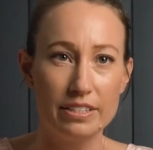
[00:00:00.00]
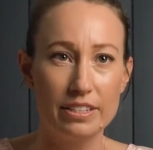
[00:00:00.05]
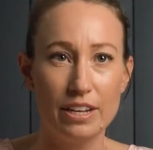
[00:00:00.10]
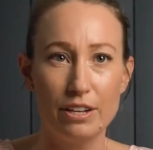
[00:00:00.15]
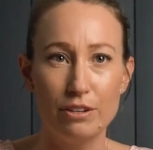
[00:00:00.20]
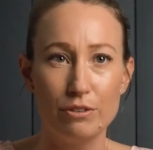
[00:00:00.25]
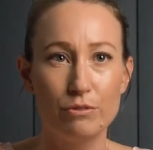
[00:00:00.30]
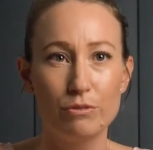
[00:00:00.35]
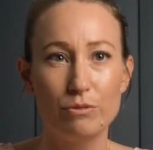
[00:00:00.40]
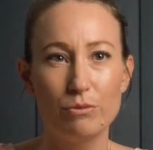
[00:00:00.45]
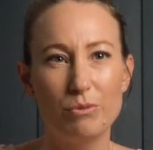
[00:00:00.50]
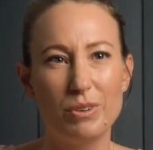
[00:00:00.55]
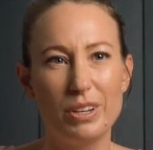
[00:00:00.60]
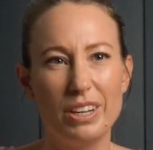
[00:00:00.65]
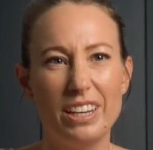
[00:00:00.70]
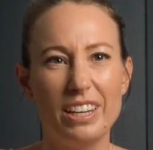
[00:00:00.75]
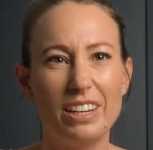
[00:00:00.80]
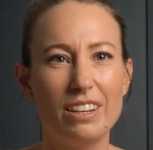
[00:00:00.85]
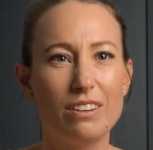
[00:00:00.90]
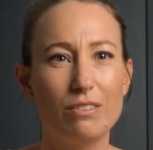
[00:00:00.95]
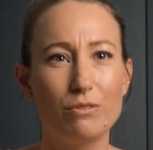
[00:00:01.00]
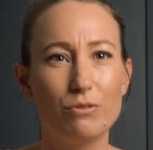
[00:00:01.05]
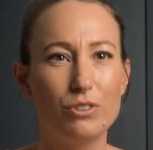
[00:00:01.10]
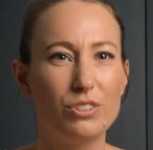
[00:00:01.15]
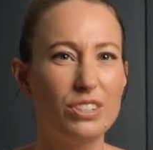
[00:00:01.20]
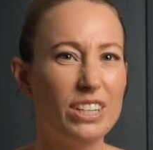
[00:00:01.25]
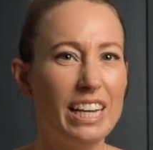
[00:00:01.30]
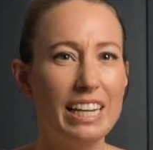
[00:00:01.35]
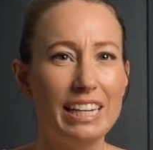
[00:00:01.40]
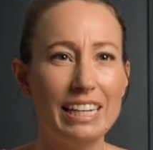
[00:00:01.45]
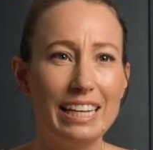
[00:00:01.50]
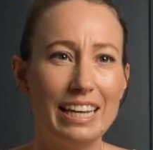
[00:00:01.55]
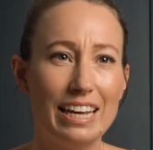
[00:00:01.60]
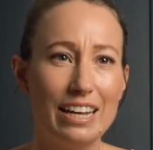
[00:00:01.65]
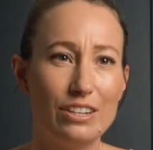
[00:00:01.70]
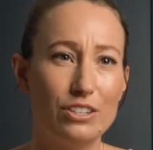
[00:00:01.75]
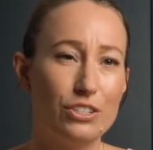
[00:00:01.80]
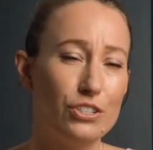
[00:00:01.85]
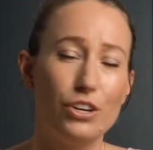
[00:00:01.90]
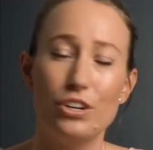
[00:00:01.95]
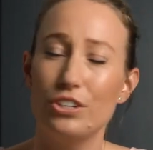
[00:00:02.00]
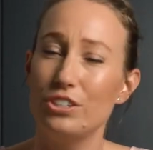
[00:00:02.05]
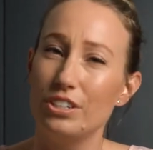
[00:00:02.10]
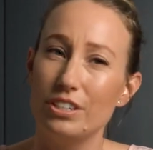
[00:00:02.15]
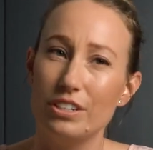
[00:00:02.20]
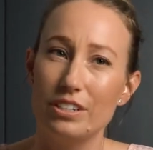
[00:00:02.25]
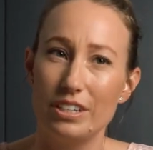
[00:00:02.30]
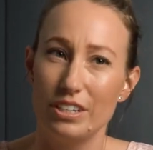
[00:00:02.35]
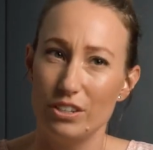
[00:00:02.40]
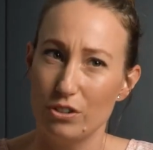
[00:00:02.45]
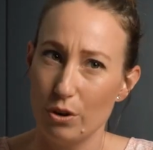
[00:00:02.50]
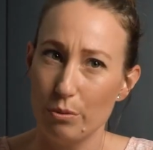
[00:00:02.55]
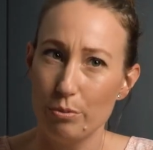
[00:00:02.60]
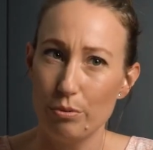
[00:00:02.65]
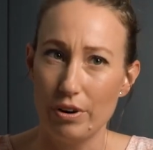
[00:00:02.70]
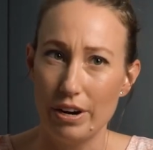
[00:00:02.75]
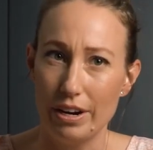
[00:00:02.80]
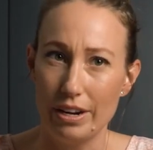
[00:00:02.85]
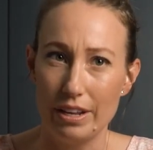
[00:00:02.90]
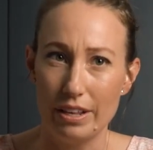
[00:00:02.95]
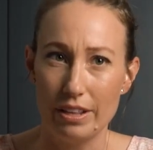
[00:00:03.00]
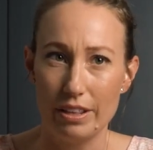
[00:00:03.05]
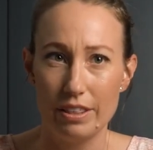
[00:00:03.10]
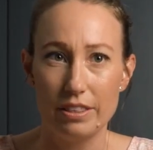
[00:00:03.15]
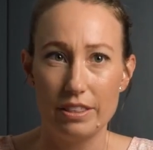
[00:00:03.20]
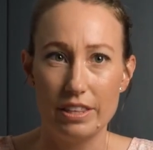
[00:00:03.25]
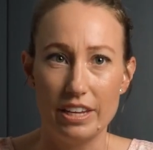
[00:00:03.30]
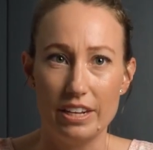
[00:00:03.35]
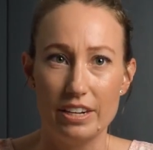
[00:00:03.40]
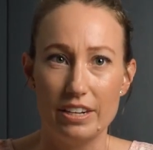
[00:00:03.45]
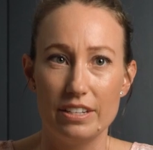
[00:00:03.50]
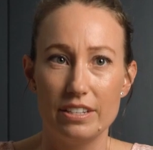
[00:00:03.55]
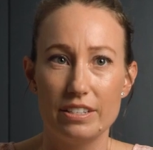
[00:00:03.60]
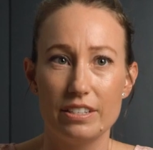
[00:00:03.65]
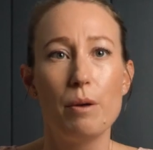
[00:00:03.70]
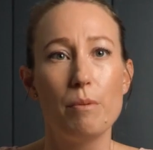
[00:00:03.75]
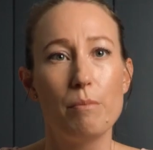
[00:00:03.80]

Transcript: and we routinely aren't surgeons in operating theatres,